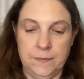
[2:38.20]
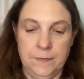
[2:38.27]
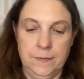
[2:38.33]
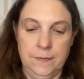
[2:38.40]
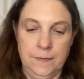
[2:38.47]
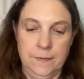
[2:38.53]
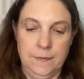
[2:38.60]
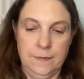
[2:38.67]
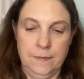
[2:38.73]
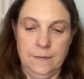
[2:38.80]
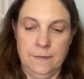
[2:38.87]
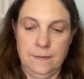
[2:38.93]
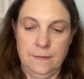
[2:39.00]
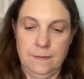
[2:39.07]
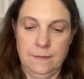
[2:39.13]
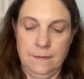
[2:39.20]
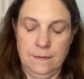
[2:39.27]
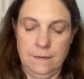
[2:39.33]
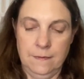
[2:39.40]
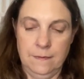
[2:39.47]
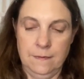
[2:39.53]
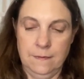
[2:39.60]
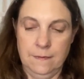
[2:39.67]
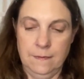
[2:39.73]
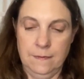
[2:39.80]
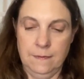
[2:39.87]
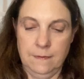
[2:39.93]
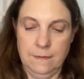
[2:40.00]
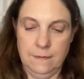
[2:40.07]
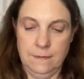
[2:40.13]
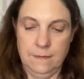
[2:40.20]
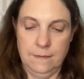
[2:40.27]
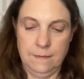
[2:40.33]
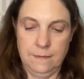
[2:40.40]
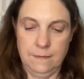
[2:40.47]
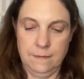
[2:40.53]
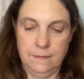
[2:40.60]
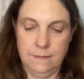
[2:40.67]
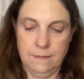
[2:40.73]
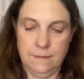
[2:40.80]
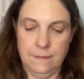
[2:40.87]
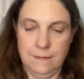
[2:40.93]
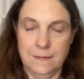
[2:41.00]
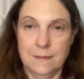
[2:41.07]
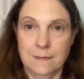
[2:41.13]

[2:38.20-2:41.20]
(silence)